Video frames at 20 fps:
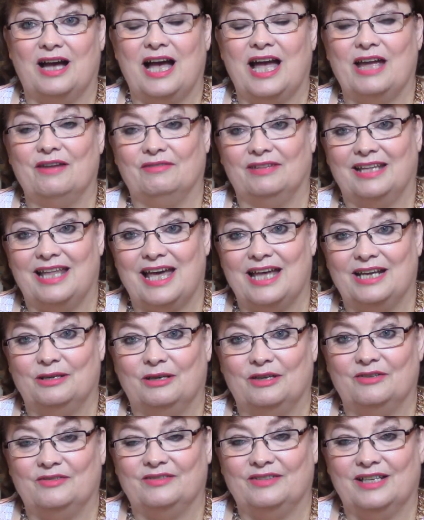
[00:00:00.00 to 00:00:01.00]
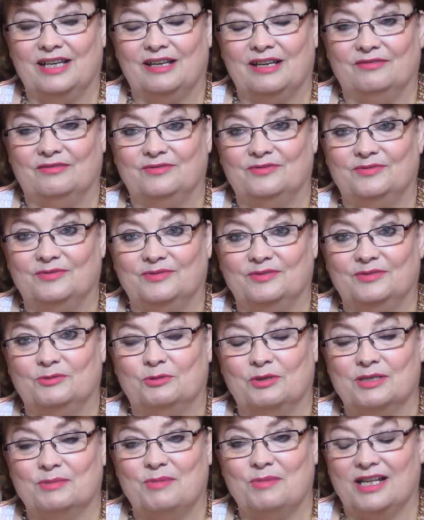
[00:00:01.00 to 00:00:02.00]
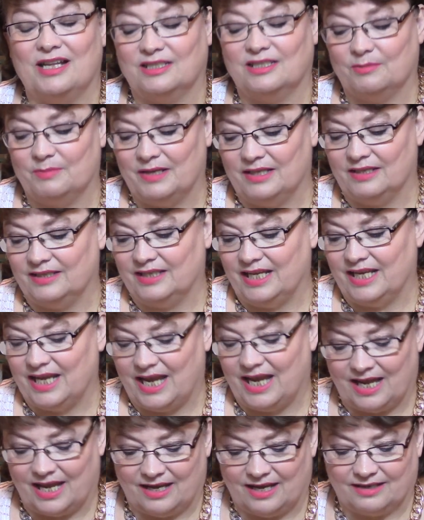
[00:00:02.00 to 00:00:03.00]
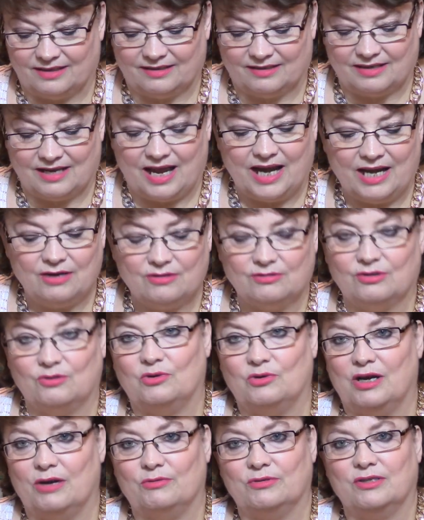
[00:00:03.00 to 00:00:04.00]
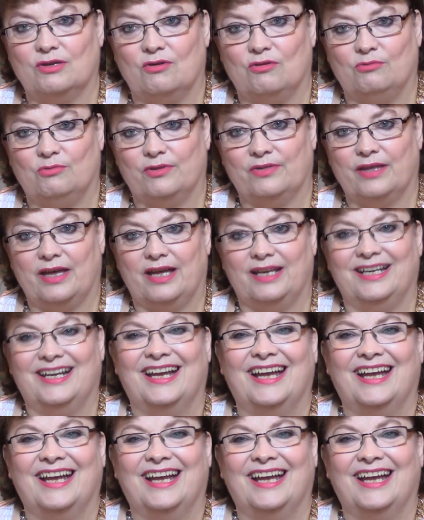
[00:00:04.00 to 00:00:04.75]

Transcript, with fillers: I have a lot of, of responsibility and I don't know where I was going with that.